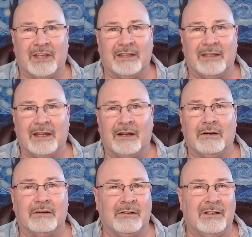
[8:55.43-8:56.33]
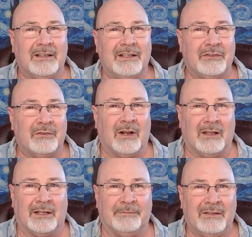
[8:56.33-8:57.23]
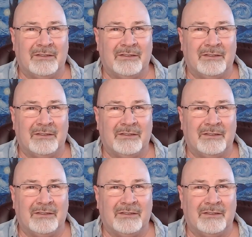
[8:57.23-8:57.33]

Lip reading: and they are currently struggling